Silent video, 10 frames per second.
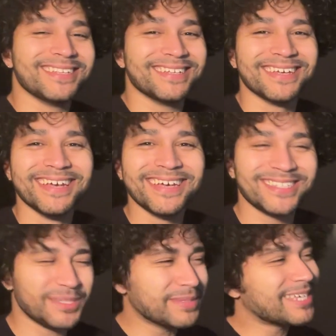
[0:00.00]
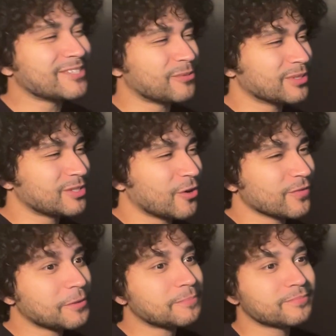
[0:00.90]
and it seems like it's almost
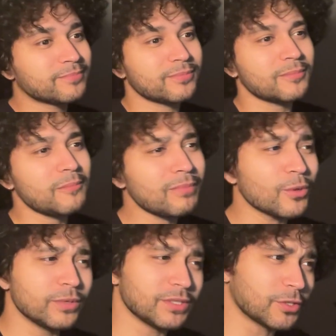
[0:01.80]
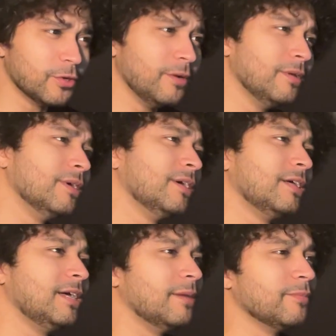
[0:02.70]
over which is cool.
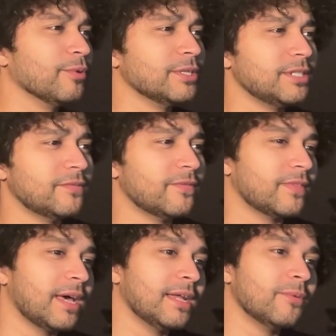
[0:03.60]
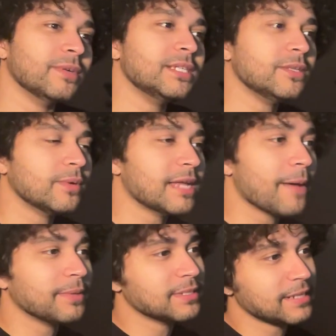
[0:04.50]
I'm appreciative of that. I want to see what
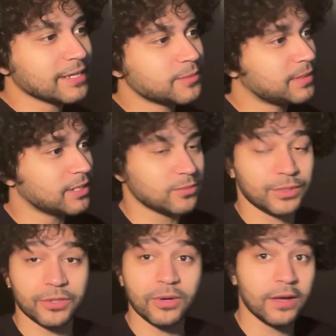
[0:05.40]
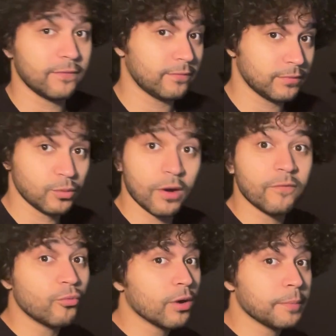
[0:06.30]
happens next because we do have
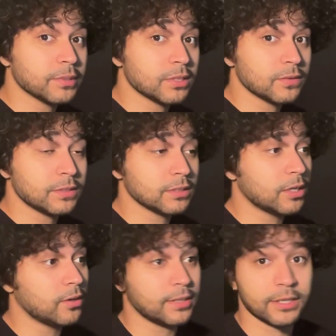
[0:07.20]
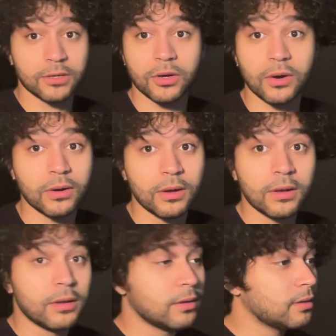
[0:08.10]
12 more episodes to go, and I don't know
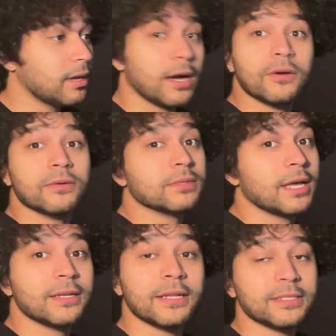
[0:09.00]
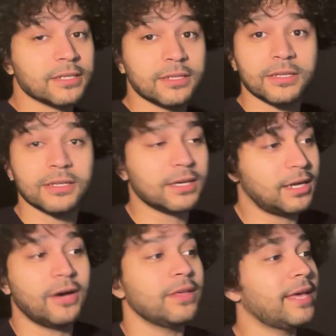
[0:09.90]
how Kanade is gonna, how